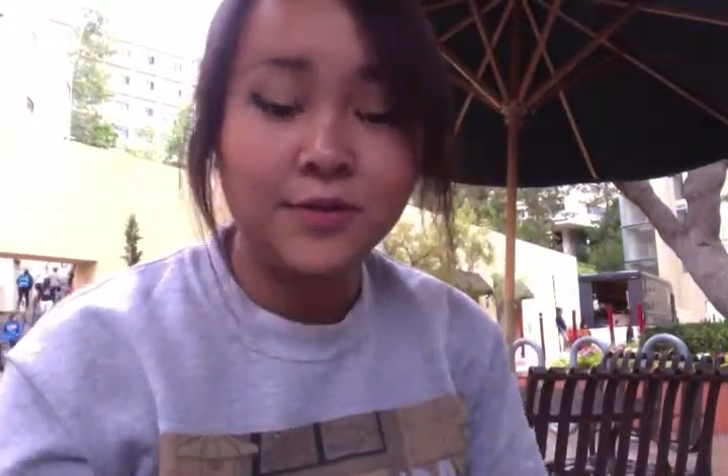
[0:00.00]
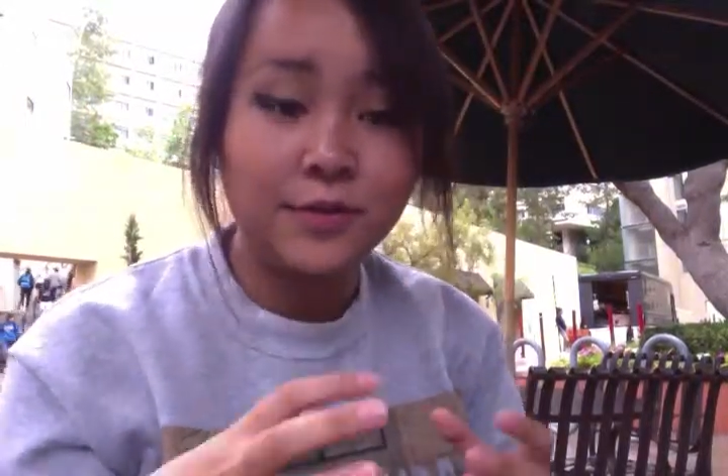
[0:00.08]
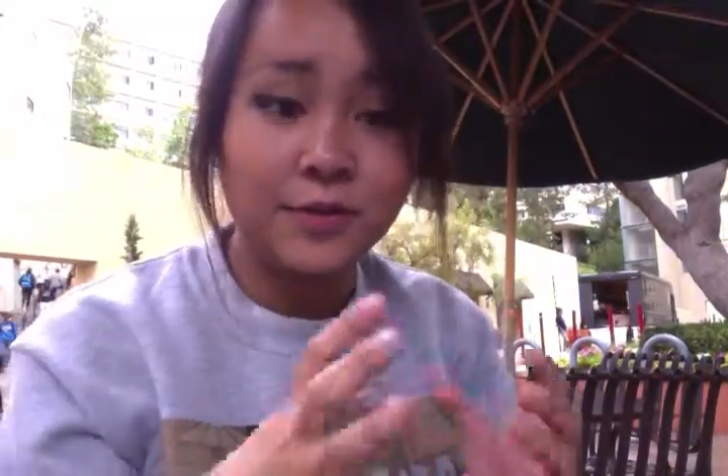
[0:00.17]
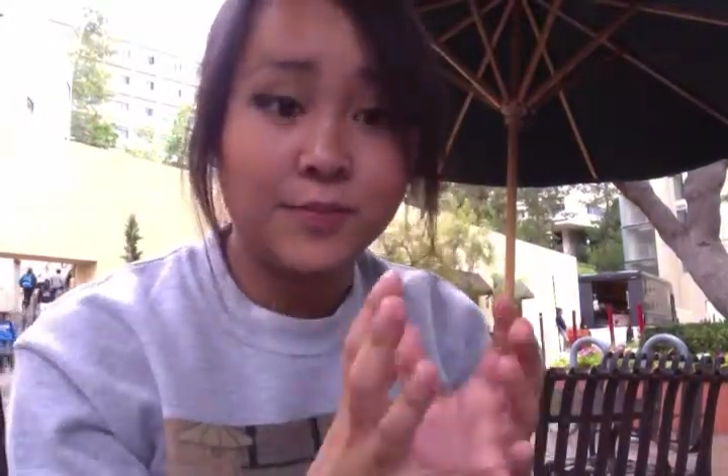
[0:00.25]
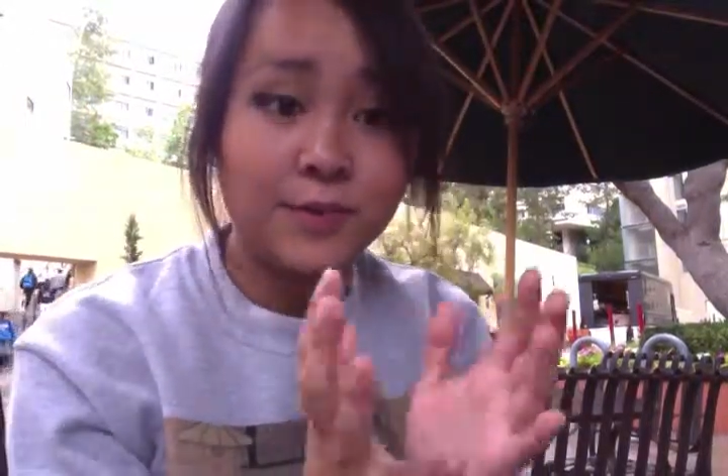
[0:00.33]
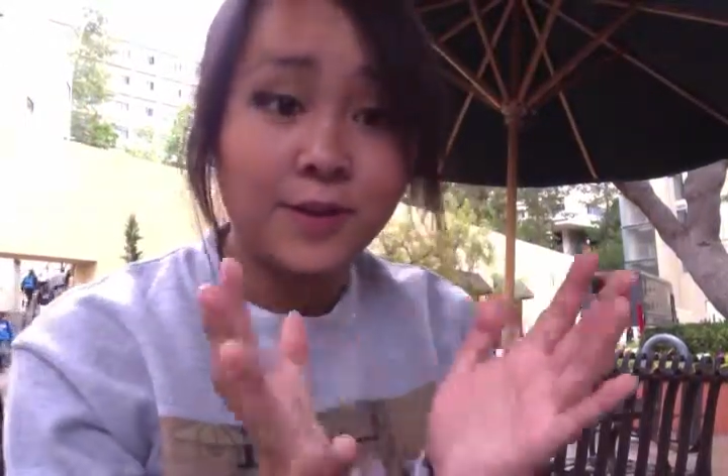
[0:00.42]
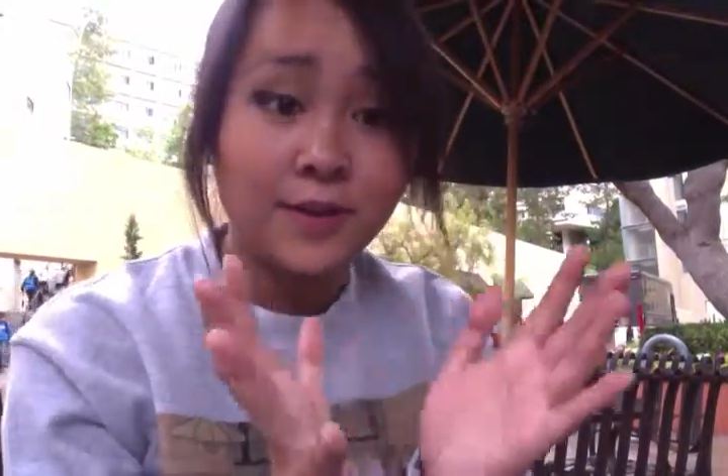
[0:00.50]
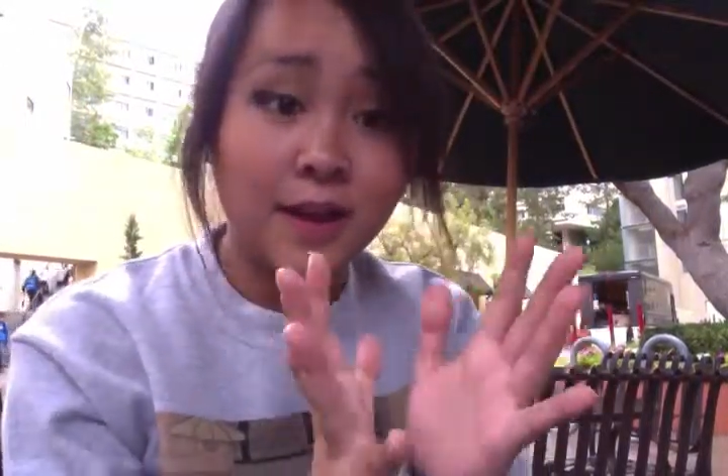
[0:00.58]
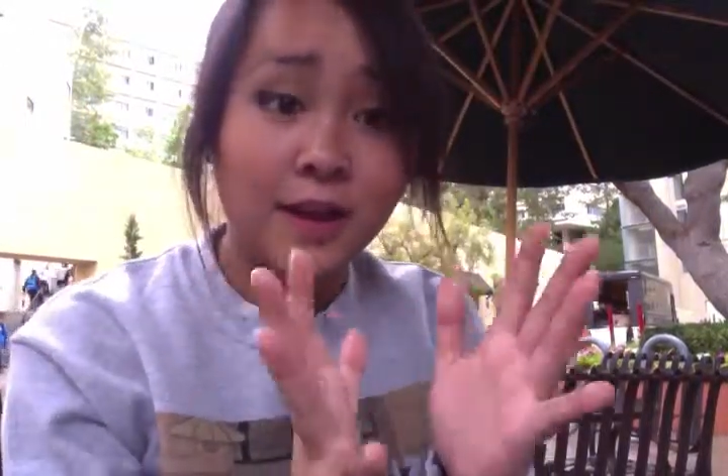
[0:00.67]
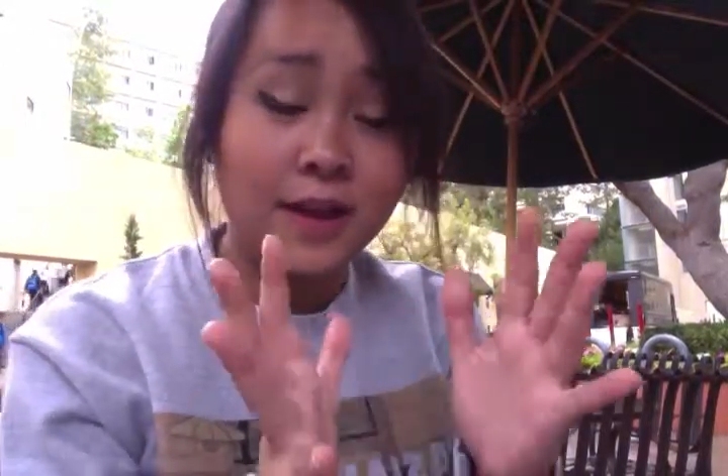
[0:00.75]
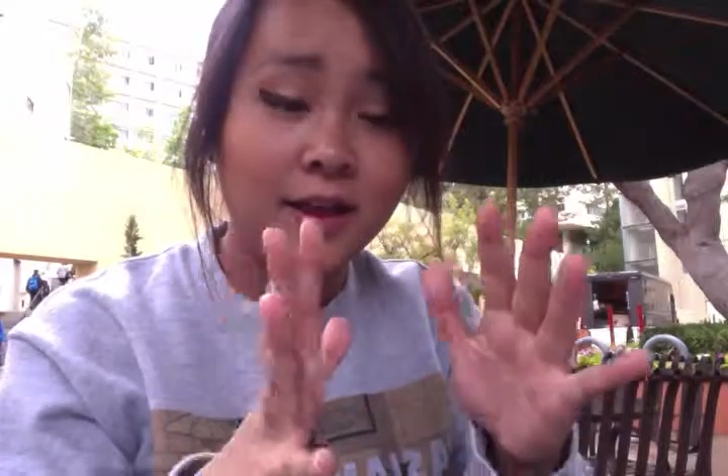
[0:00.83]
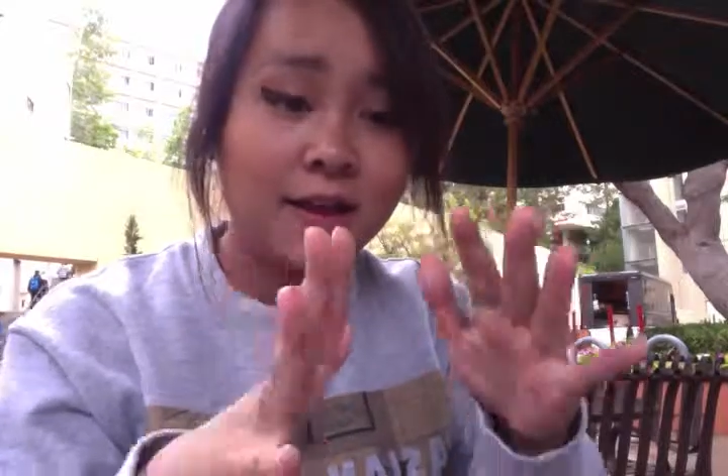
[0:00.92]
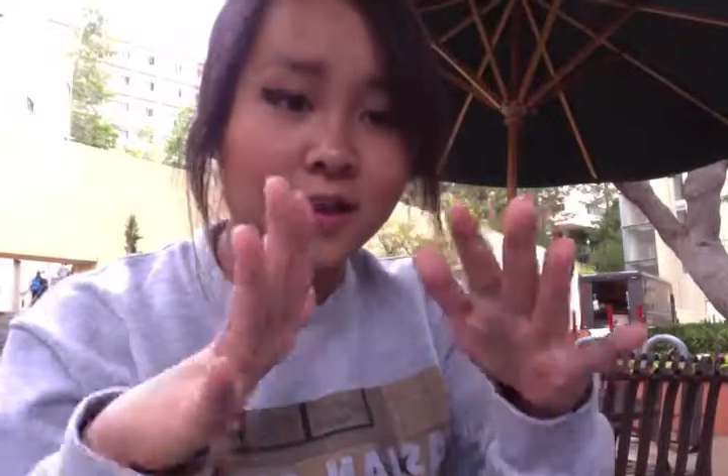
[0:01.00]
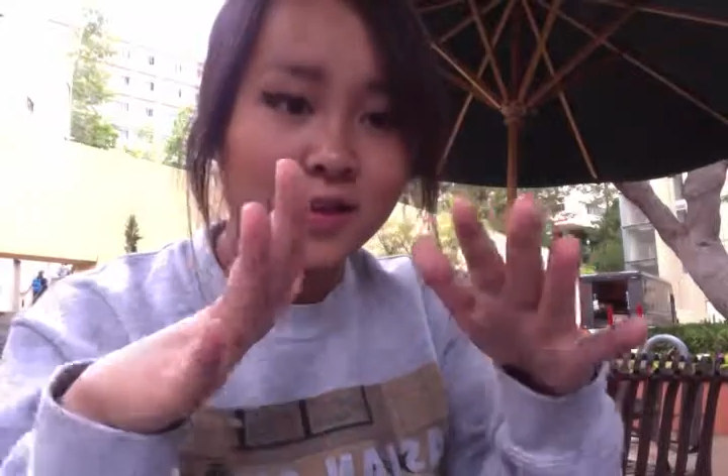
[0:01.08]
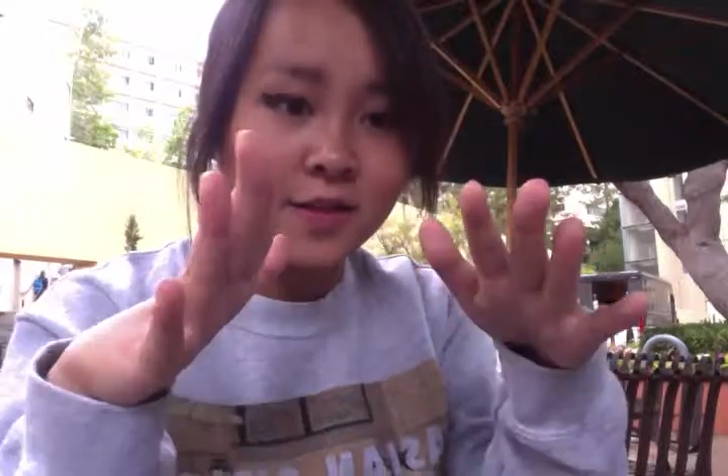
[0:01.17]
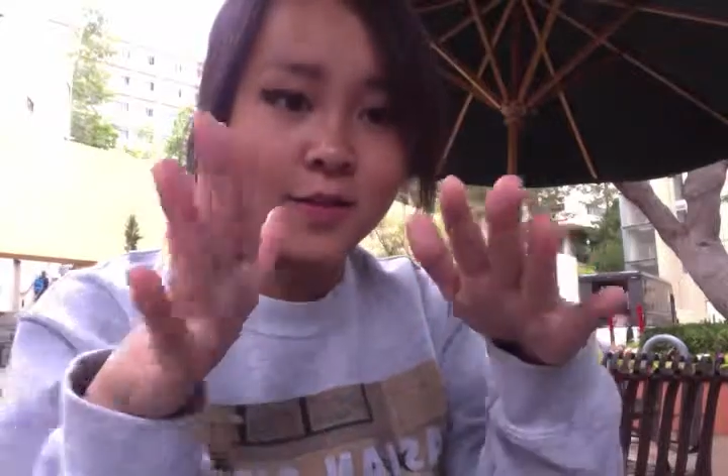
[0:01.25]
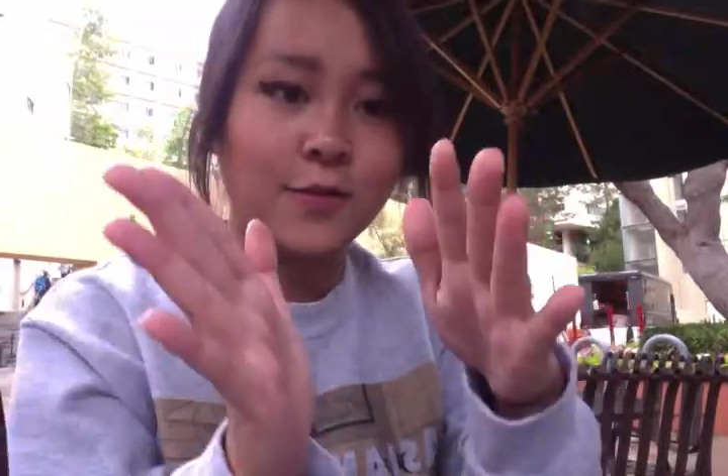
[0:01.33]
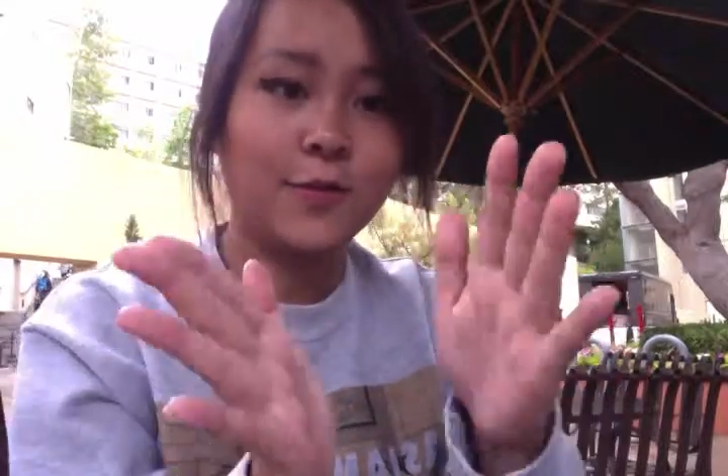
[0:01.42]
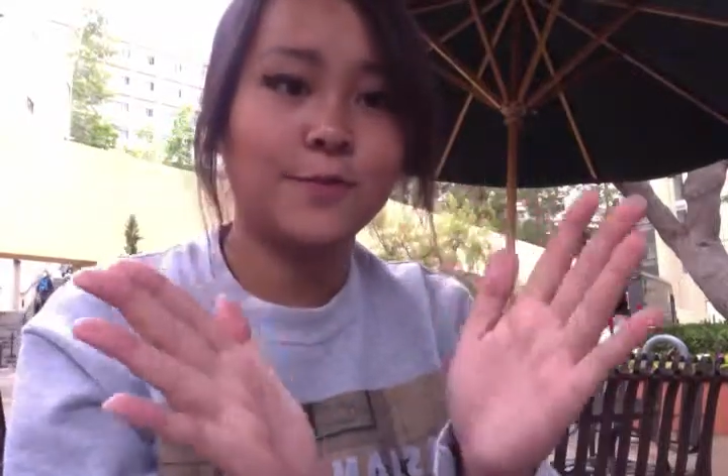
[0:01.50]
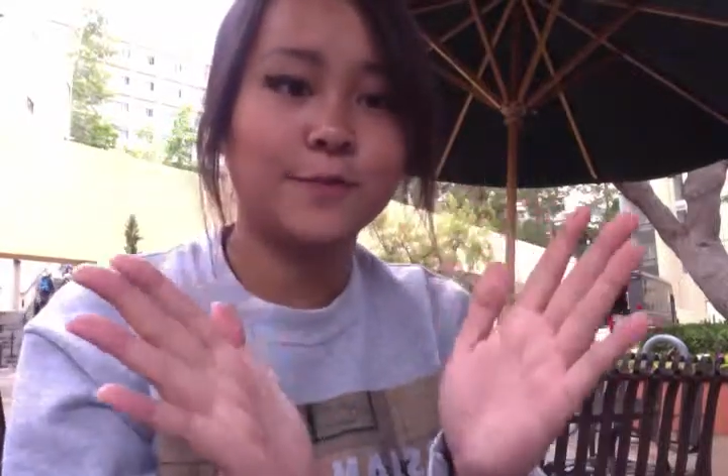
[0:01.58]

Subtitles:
which means that it's